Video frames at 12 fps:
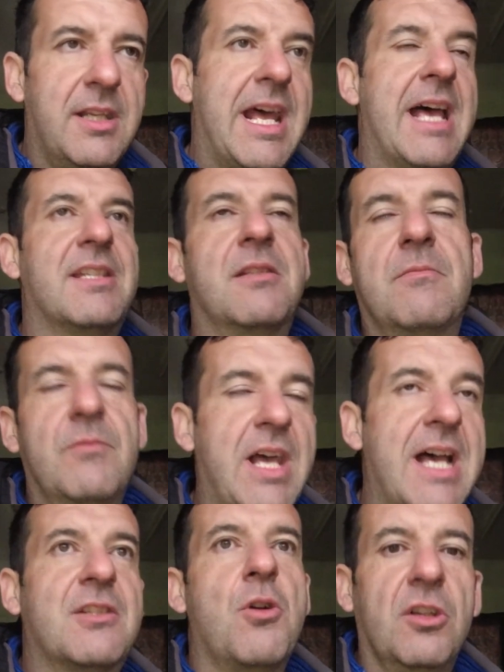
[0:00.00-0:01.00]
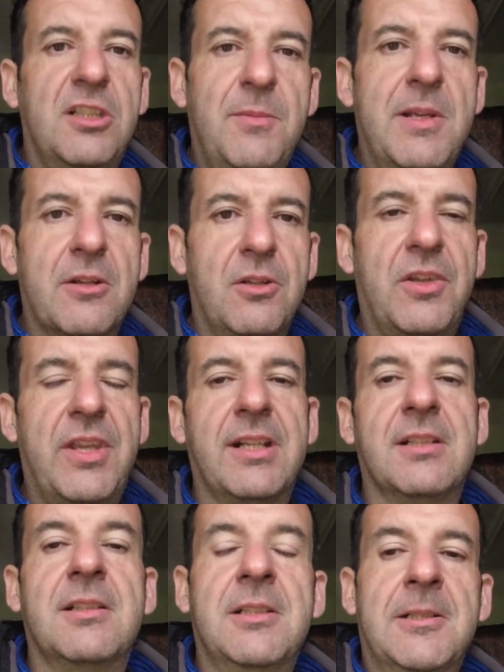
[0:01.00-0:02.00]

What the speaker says: and that's got to be a good thing.